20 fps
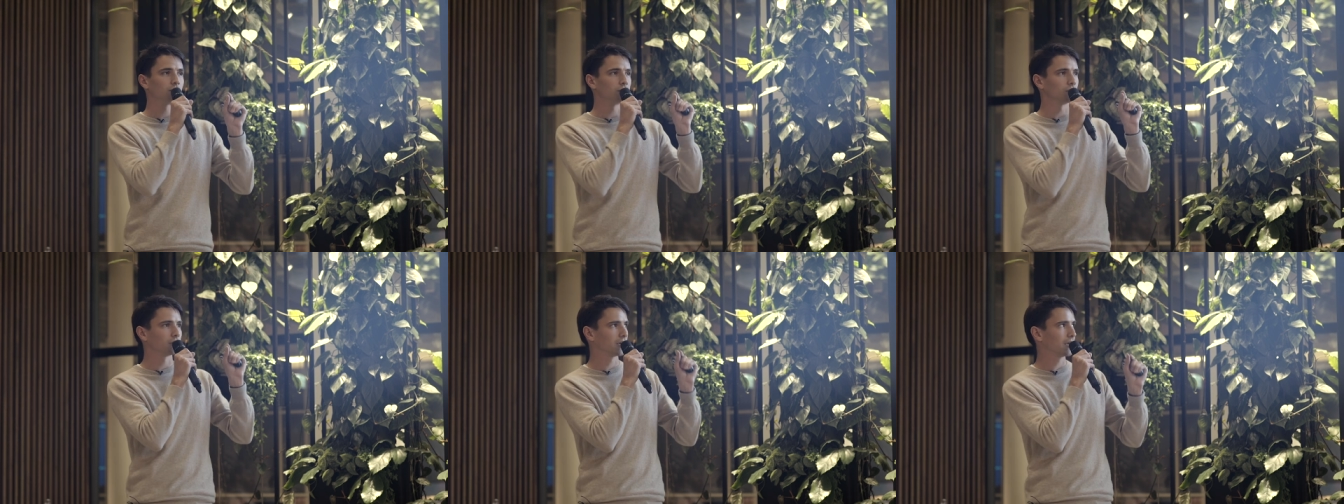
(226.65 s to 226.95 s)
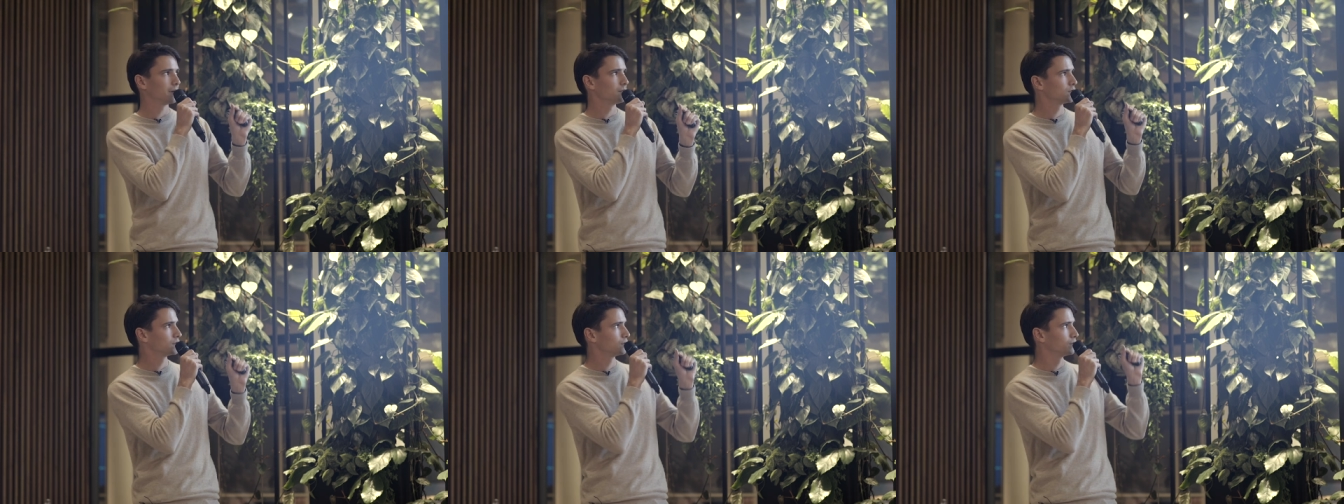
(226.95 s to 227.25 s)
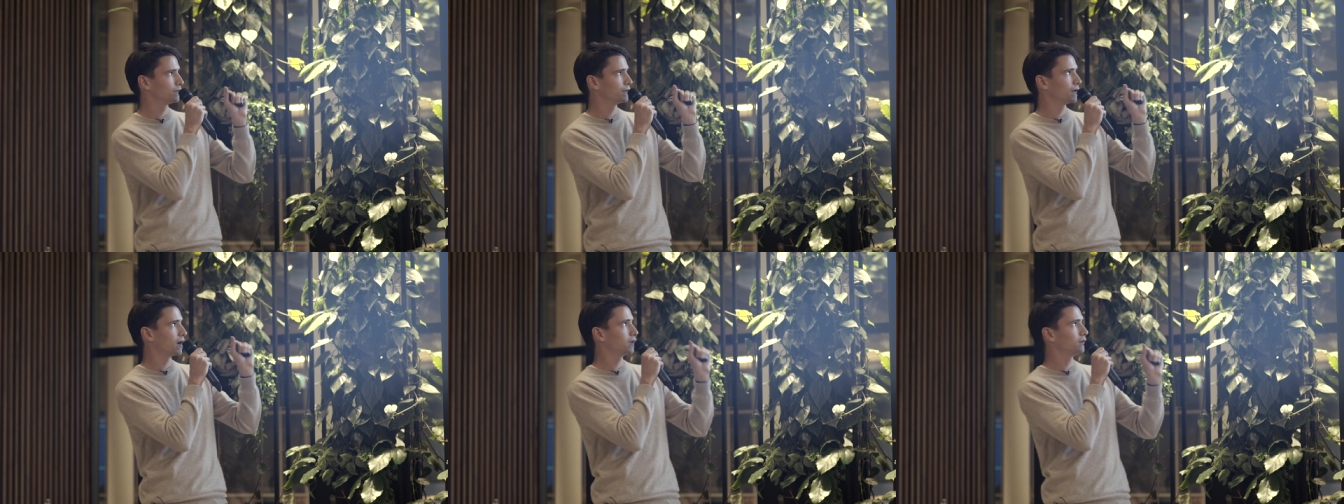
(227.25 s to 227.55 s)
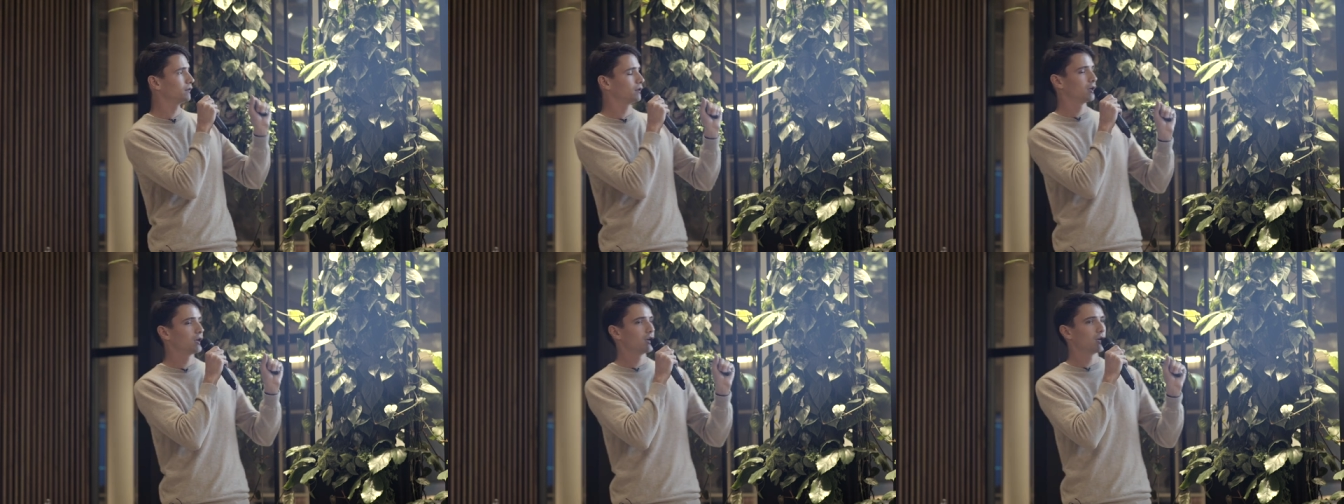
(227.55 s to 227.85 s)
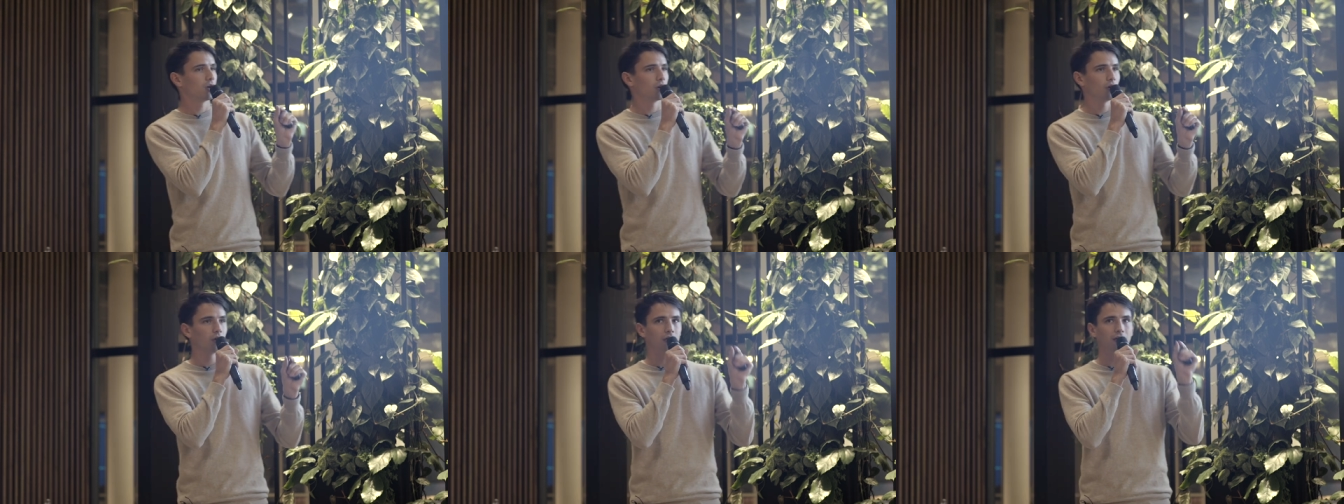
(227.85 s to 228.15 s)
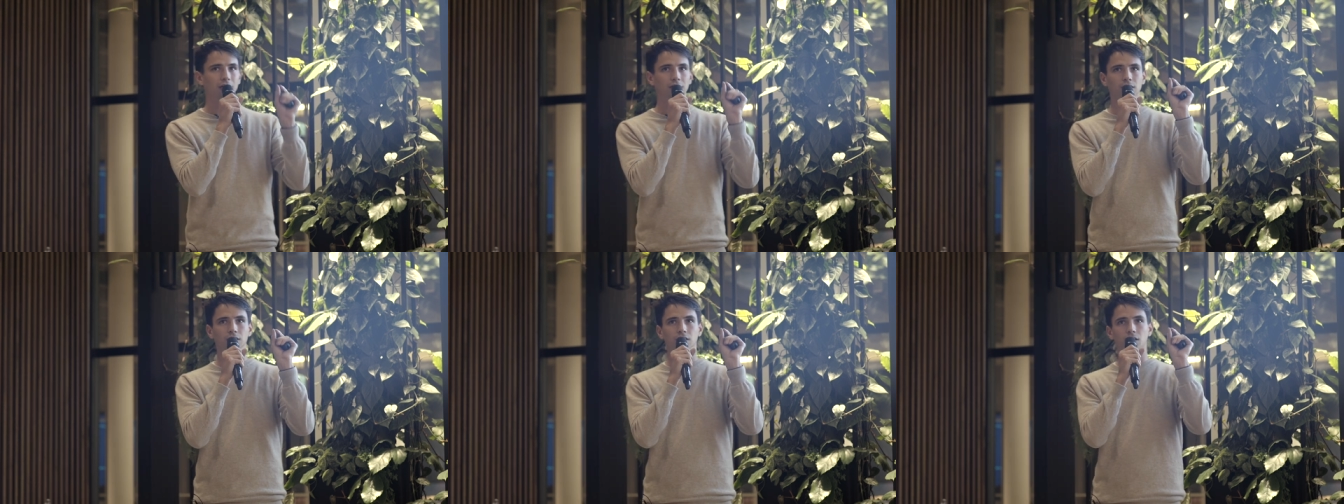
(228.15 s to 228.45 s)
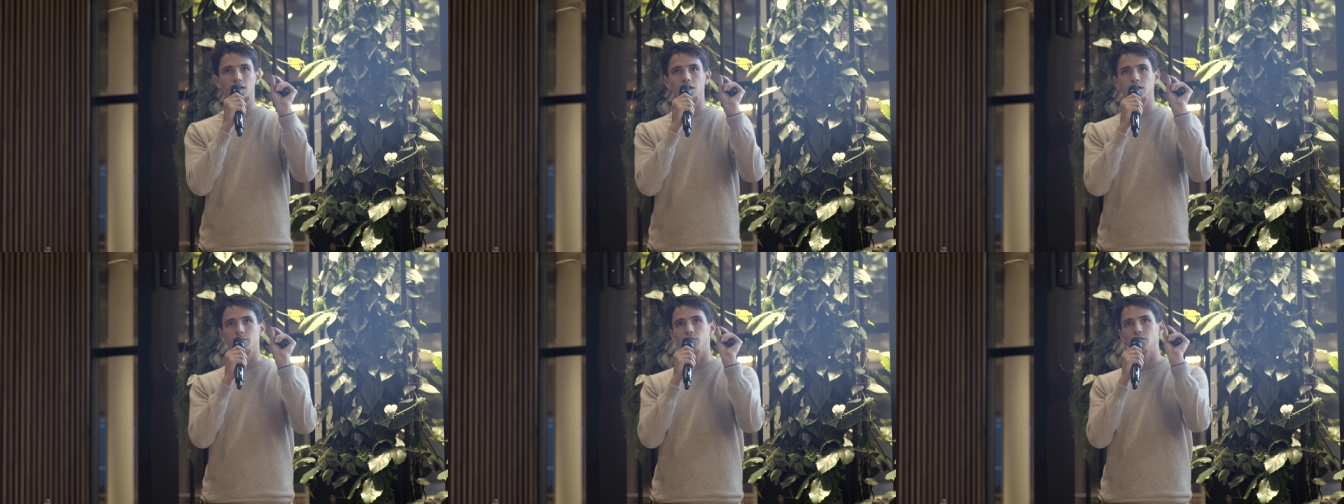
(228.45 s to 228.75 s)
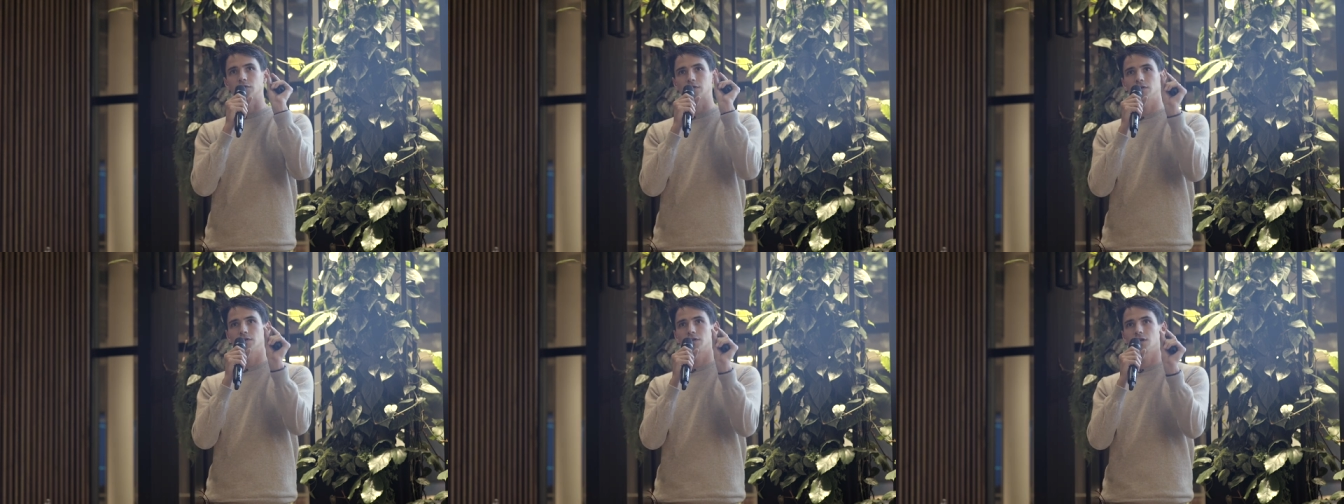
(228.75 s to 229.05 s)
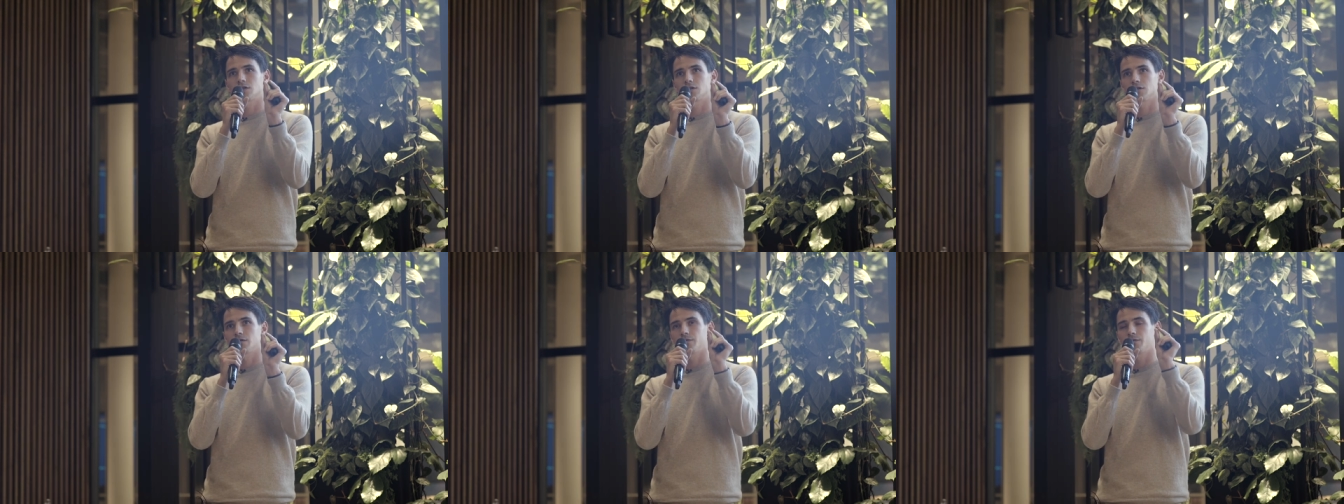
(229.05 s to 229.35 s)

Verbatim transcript: your games to find regarding the percentage of